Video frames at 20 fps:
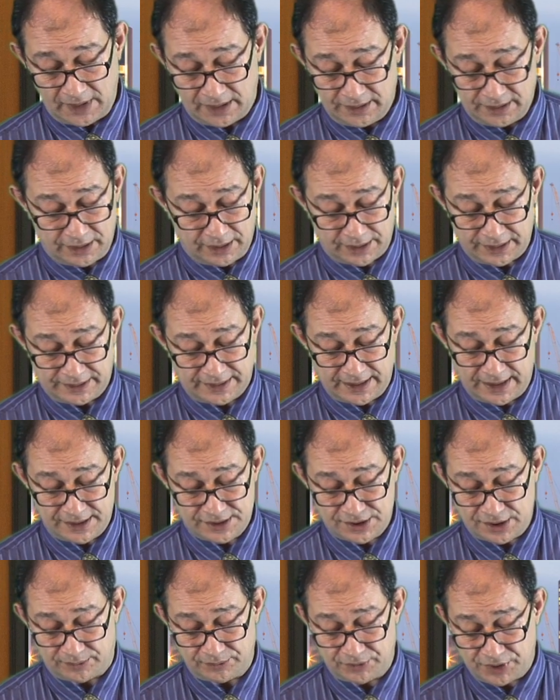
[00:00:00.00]
got to take
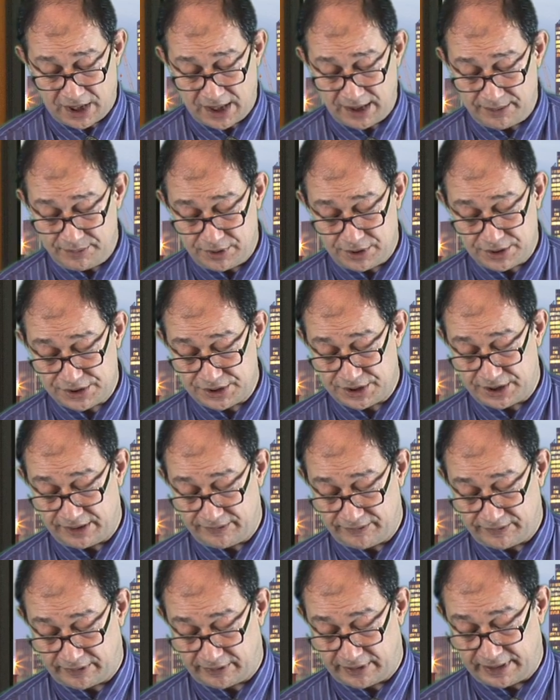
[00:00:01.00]
some time because you
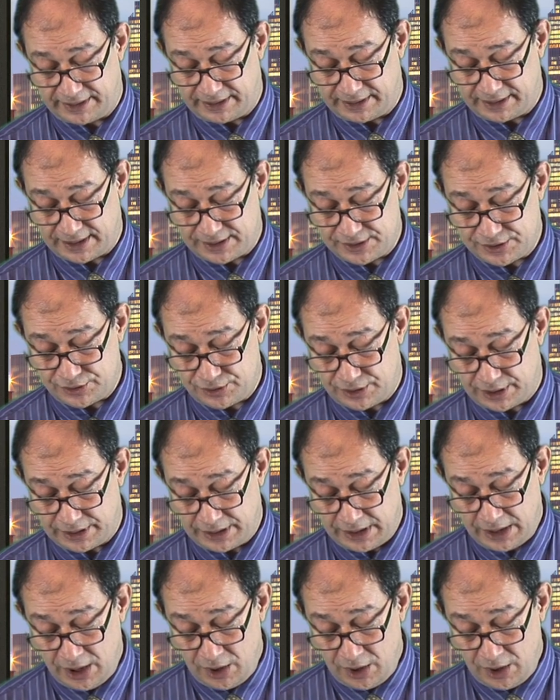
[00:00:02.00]
gave credit and so on.